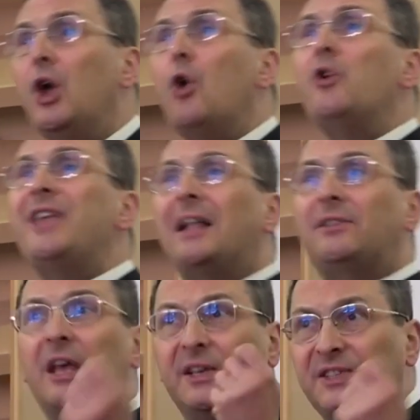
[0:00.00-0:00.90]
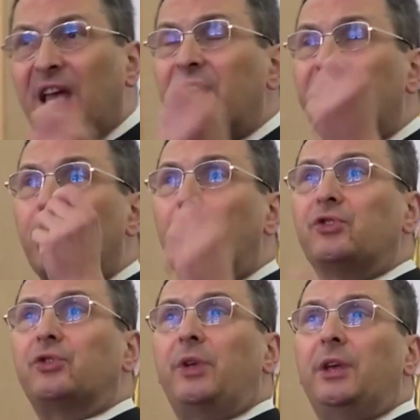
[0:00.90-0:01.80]
who yet say the
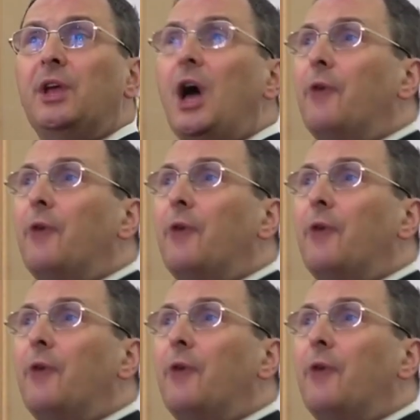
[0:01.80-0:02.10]
rosary.